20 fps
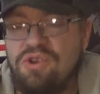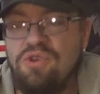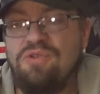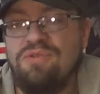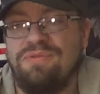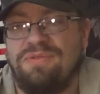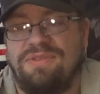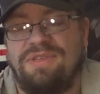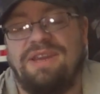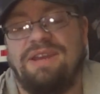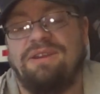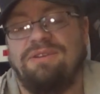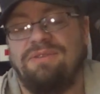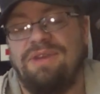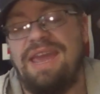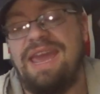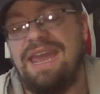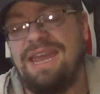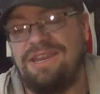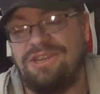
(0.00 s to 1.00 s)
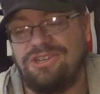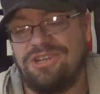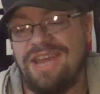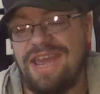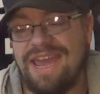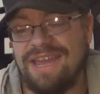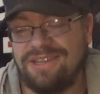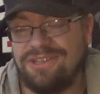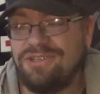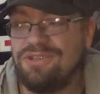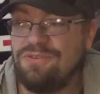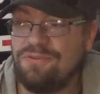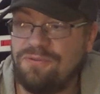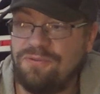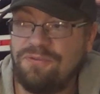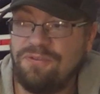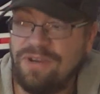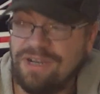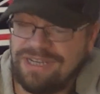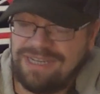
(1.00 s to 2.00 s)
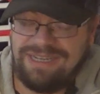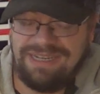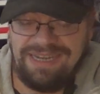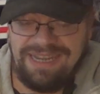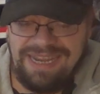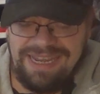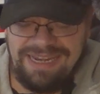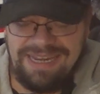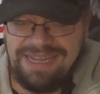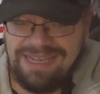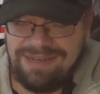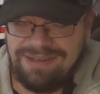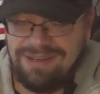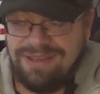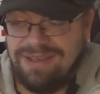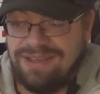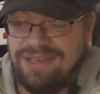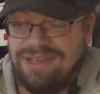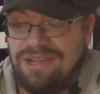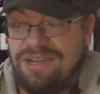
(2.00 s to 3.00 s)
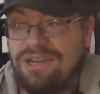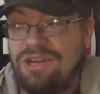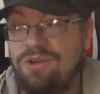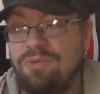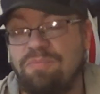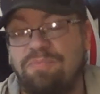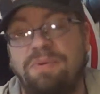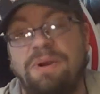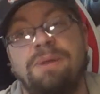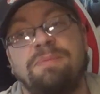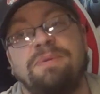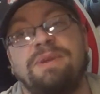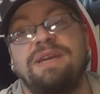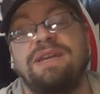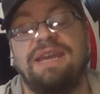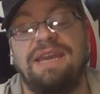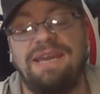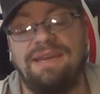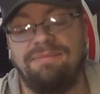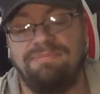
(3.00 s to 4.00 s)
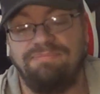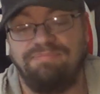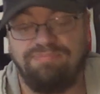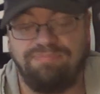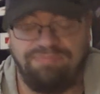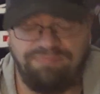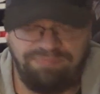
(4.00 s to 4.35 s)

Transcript: move there, Ajax. You fucking idiot. You know, pumpkin head